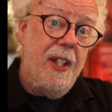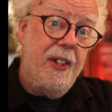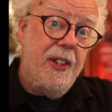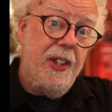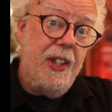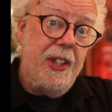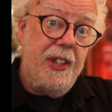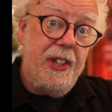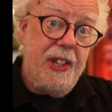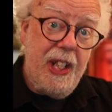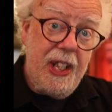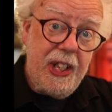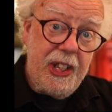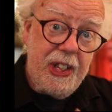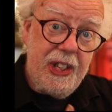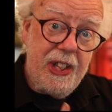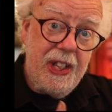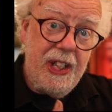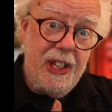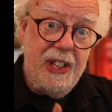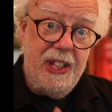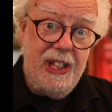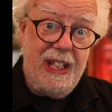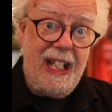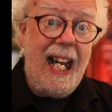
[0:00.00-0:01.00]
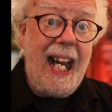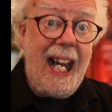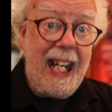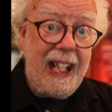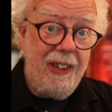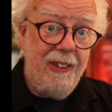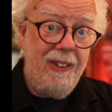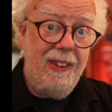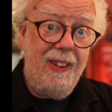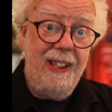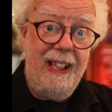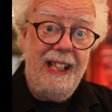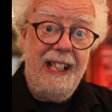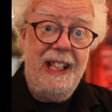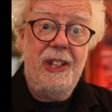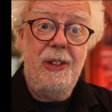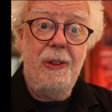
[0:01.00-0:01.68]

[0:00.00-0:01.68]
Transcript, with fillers: the distance accurately